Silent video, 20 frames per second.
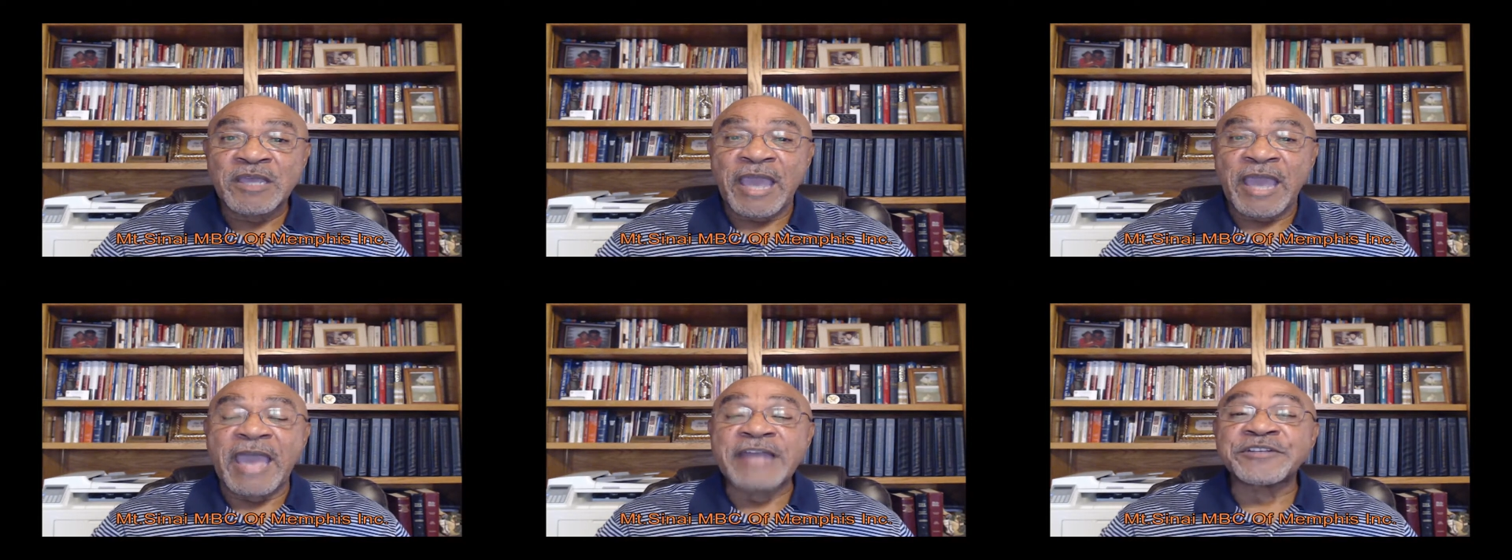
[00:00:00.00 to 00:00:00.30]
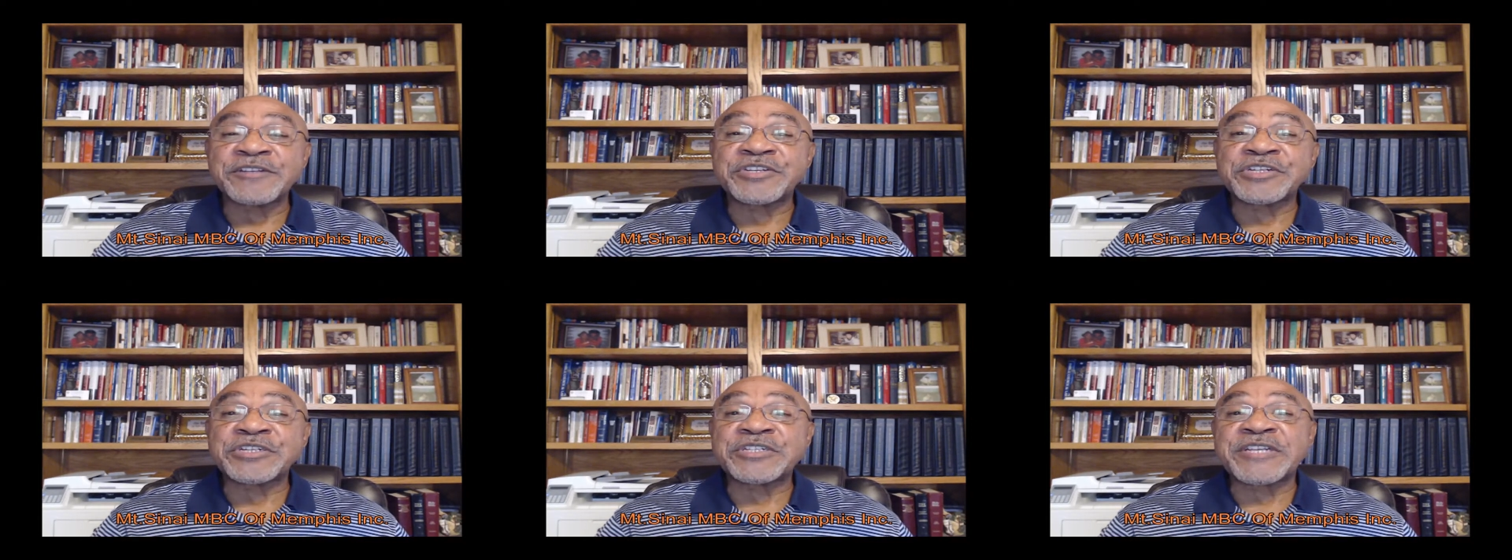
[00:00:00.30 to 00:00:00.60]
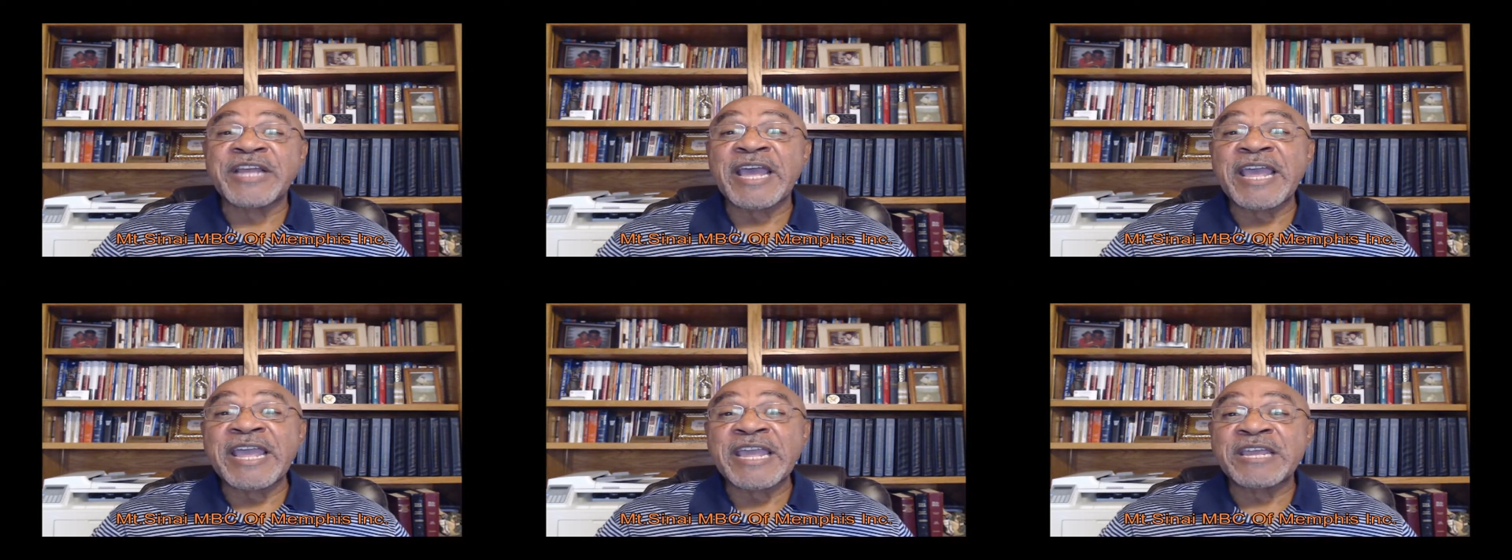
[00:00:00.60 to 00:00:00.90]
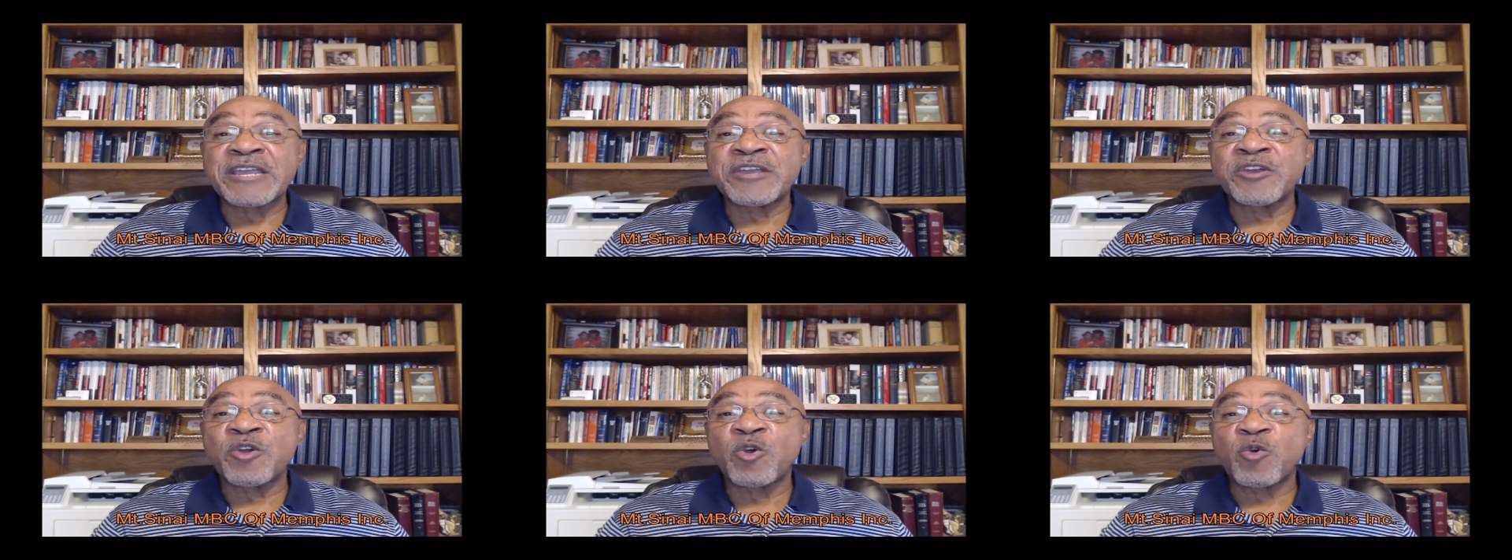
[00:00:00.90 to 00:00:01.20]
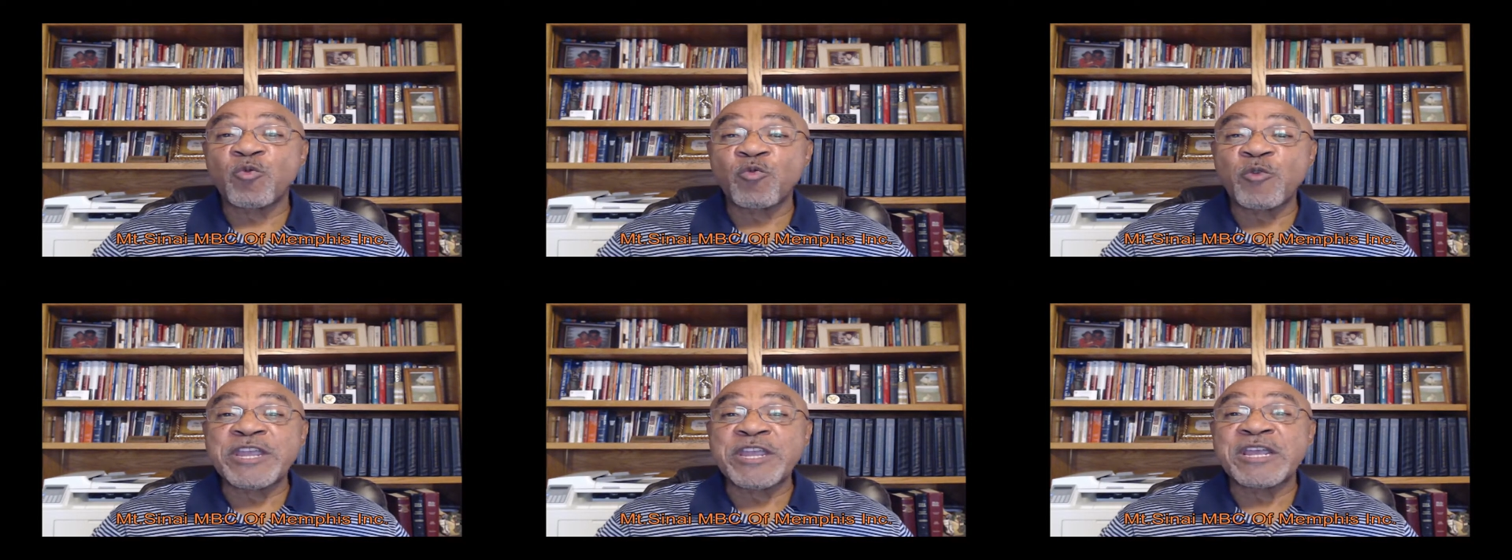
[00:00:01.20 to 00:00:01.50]
And today
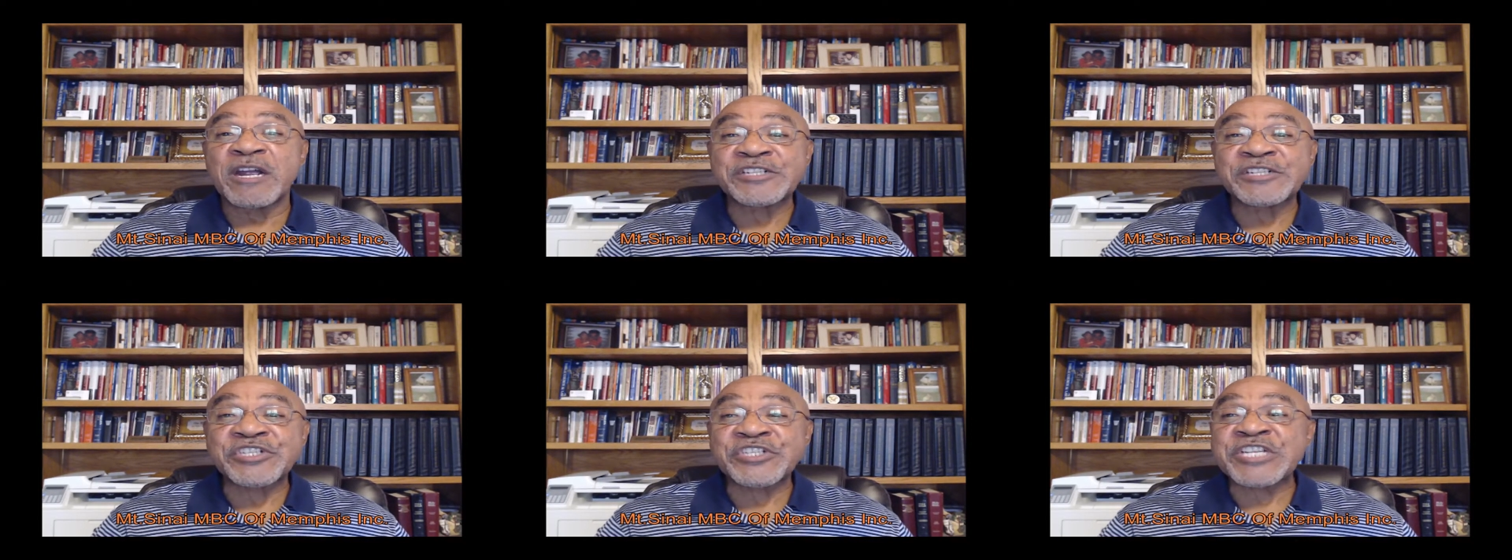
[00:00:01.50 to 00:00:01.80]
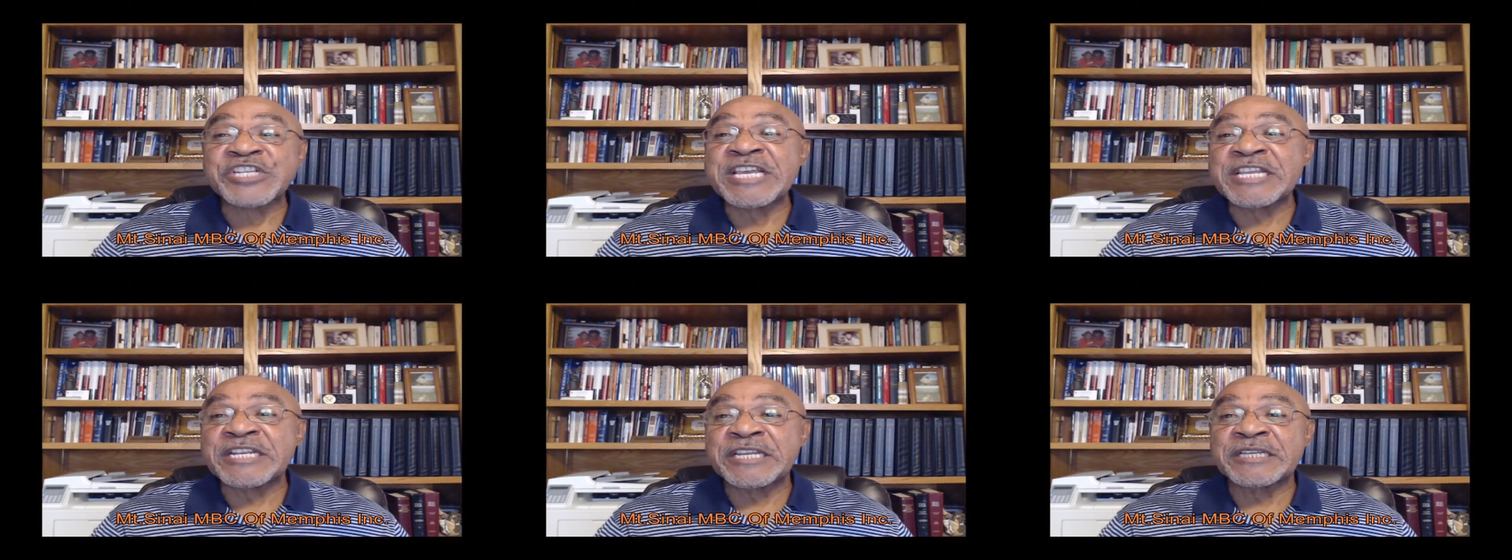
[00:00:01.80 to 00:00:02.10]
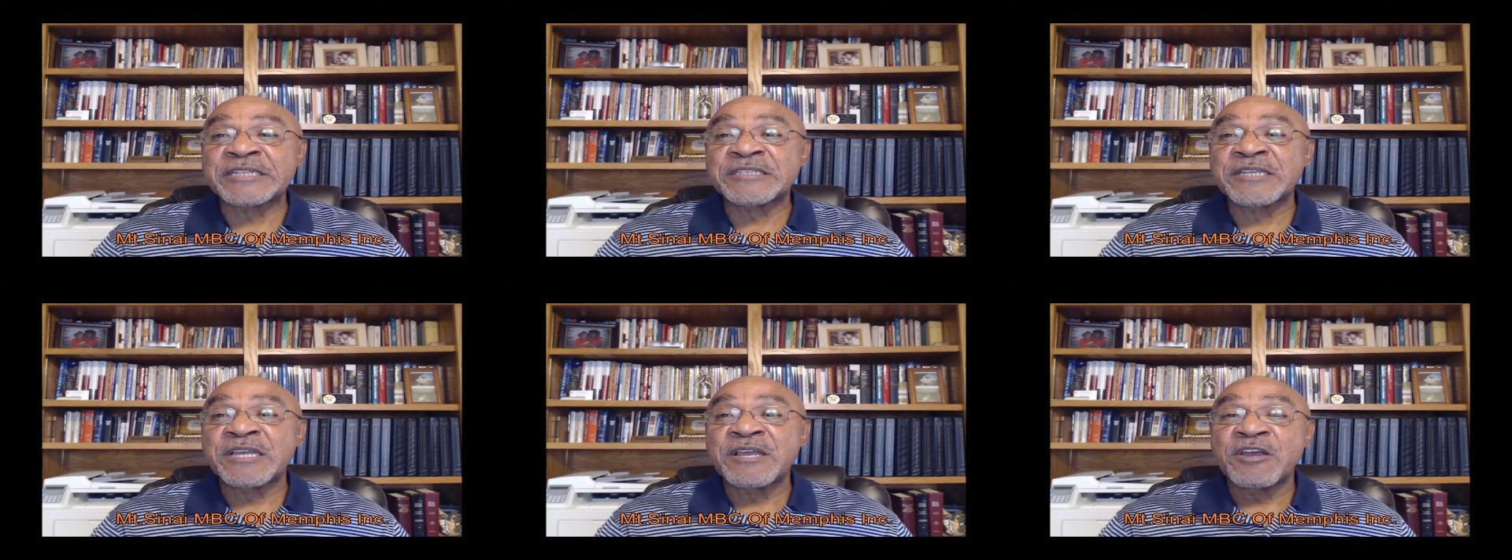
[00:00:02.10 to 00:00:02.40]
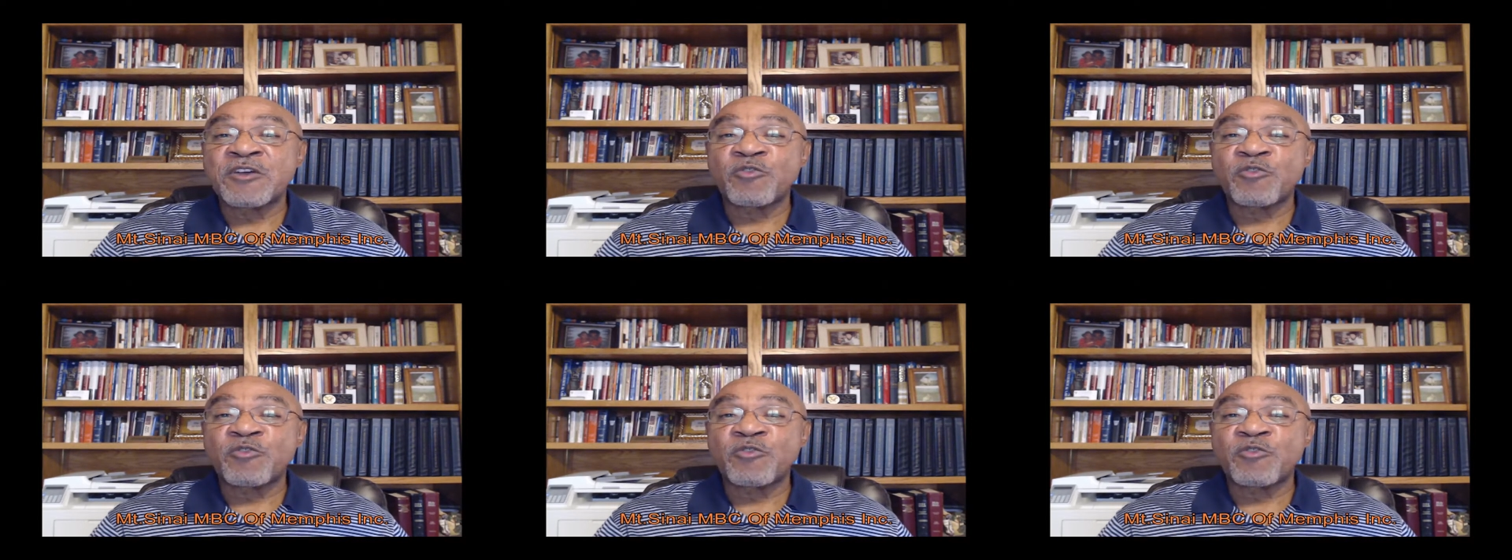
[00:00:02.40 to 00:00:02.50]
we are seated